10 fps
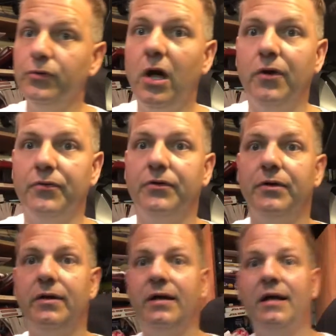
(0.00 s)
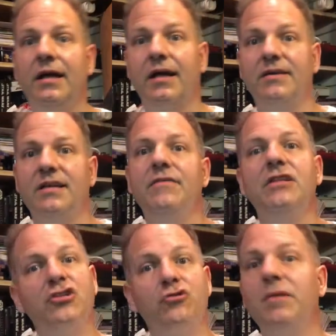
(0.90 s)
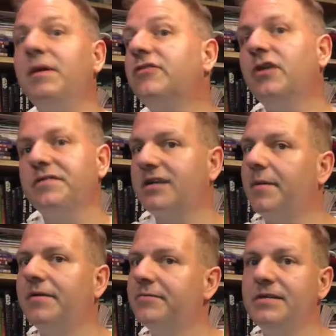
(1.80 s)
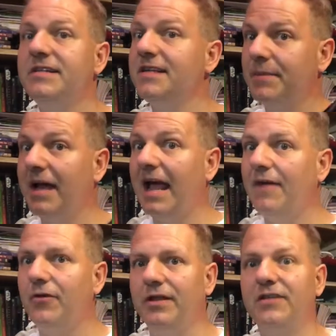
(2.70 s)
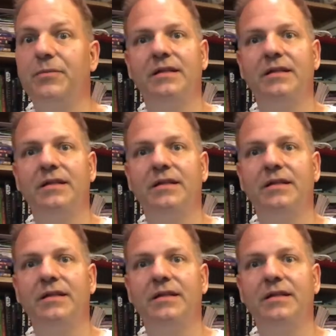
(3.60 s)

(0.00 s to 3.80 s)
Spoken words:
Who knows? Because even the streaming service coming from Disney might have all this.